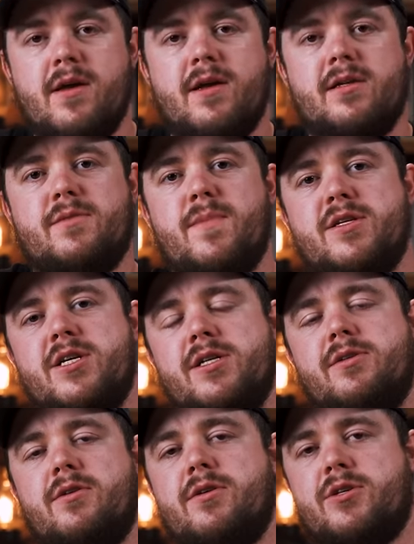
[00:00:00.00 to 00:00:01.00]
It's much
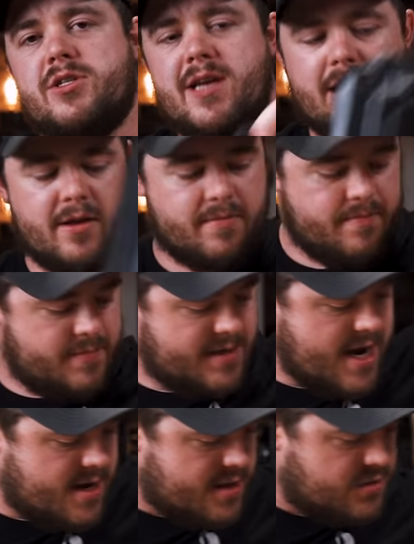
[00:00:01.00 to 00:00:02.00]
easier to just kind of
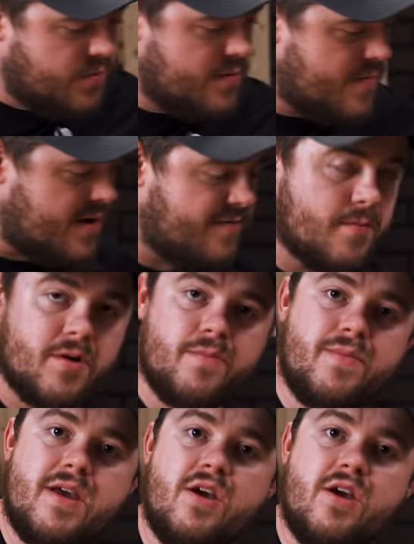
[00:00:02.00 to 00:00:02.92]
take this with me if I'm going to be